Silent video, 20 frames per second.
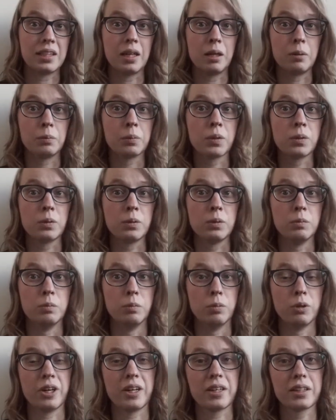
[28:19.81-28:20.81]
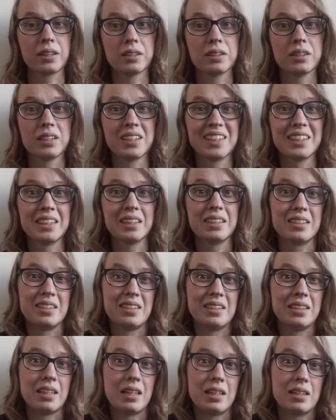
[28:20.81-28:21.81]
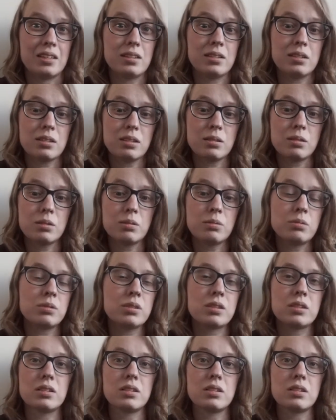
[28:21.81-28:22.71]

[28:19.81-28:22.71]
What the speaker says: help could bring. I don't know